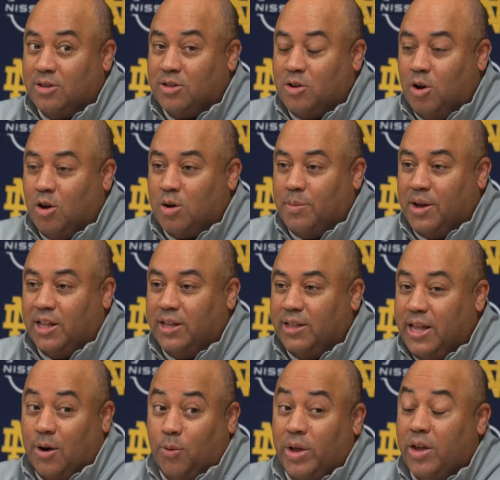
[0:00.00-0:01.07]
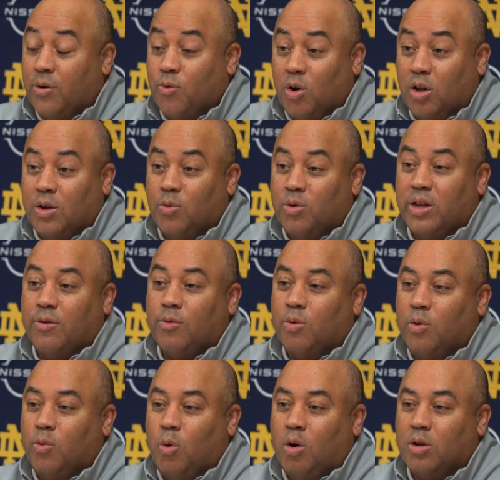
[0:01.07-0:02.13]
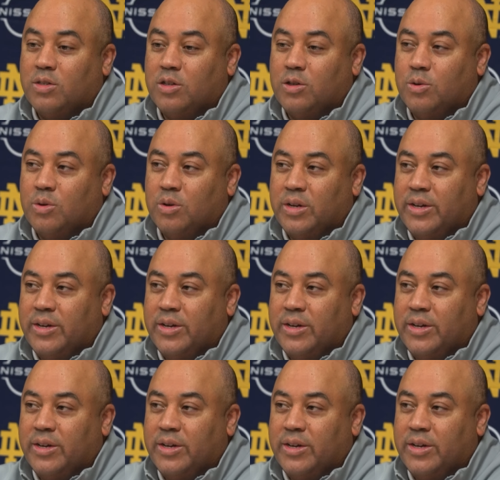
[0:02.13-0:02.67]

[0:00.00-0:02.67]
Let's talk about it. Now, we can run it whenever we want to.